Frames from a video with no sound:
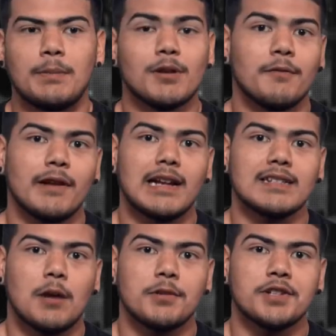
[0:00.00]
People don't
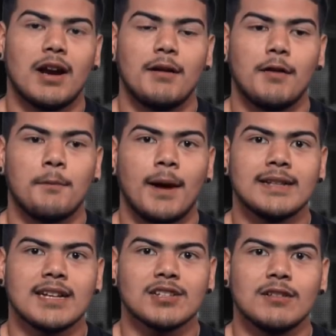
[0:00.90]
realize how much our
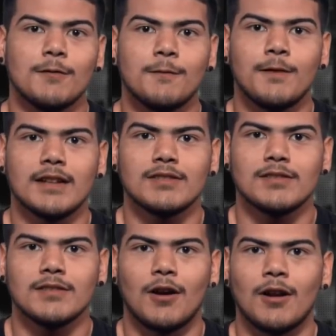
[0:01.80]
minds actually affect
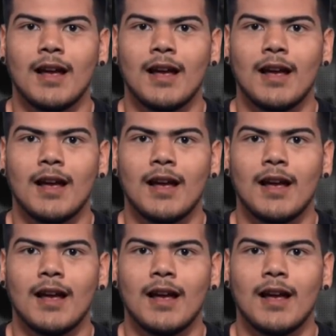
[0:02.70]
our